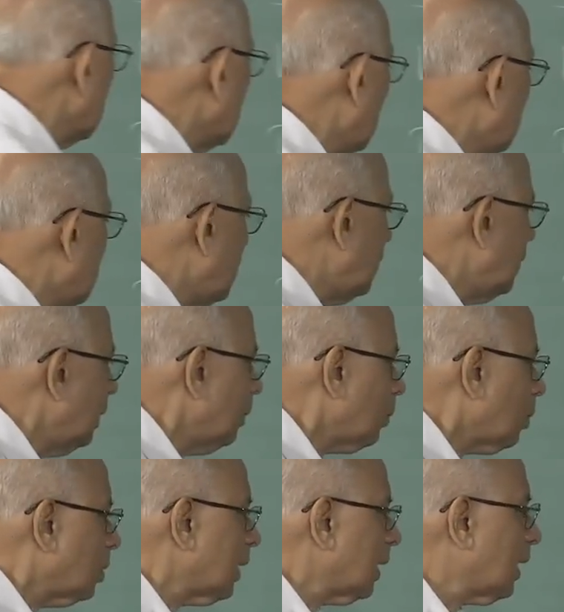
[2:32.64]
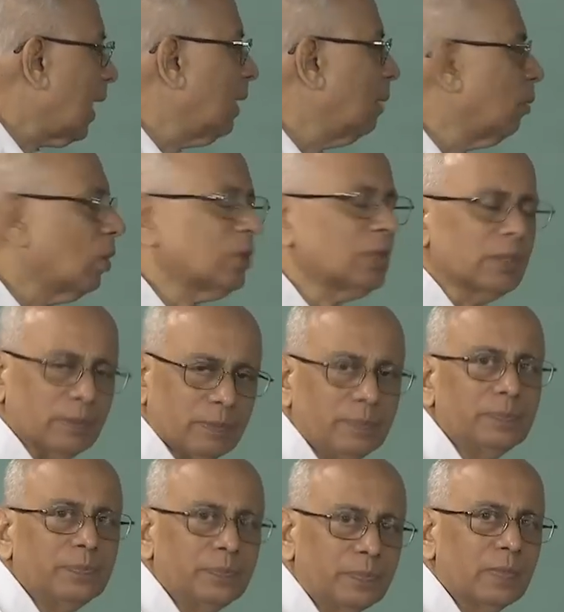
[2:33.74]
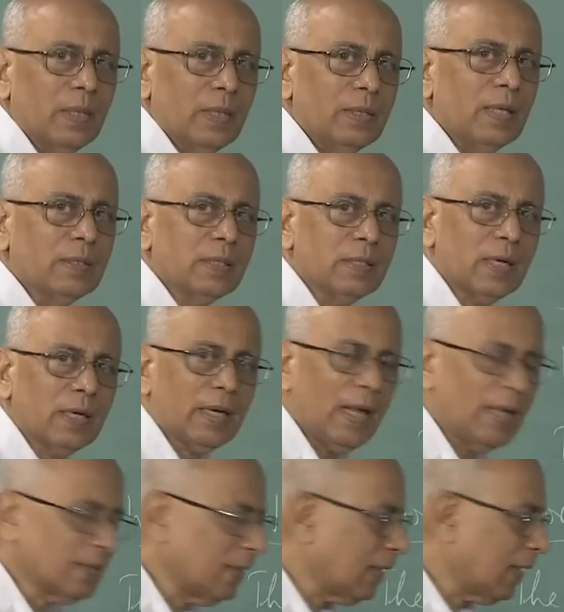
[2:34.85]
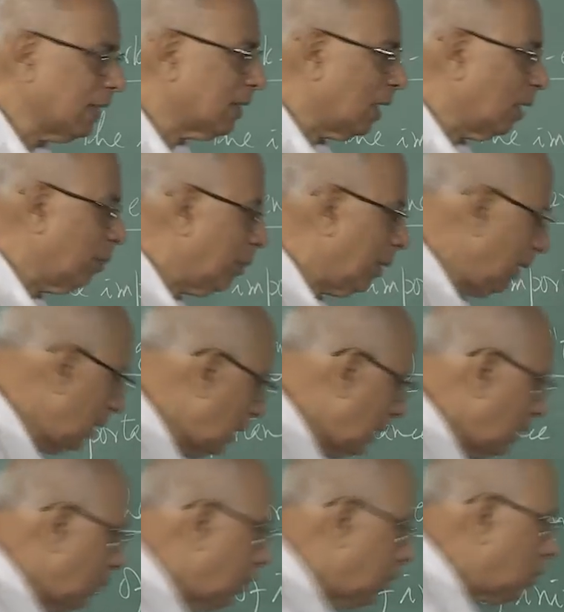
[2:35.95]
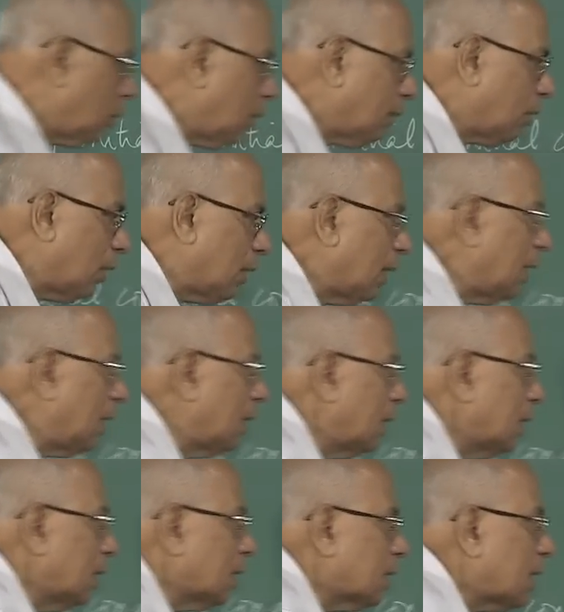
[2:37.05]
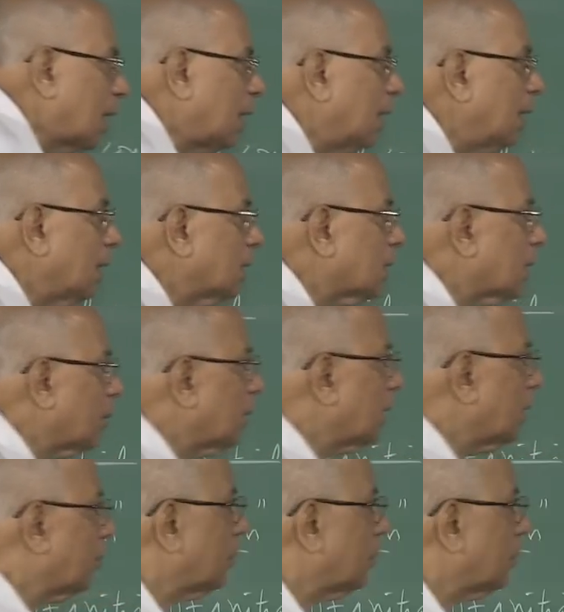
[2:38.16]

namely projectile motion. This is a classic example which you have already studied in some other